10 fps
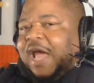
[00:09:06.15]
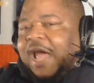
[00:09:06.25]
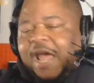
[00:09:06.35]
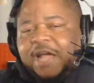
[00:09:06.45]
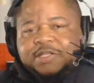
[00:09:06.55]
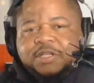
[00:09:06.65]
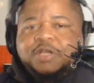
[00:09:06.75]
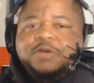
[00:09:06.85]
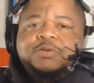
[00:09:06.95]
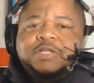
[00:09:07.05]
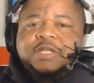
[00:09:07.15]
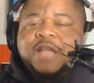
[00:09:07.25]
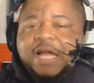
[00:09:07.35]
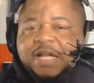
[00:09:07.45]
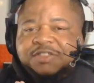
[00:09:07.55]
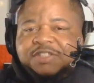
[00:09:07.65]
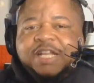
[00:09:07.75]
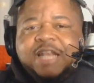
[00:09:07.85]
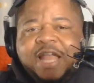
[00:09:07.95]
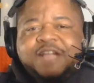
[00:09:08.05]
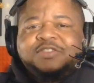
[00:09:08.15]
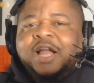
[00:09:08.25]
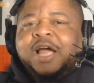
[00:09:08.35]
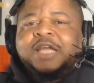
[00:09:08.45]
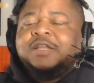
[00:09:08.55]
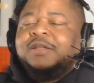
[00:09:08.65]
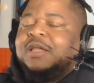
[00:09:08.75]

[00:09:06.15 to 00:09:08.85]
Execution, like I said last night.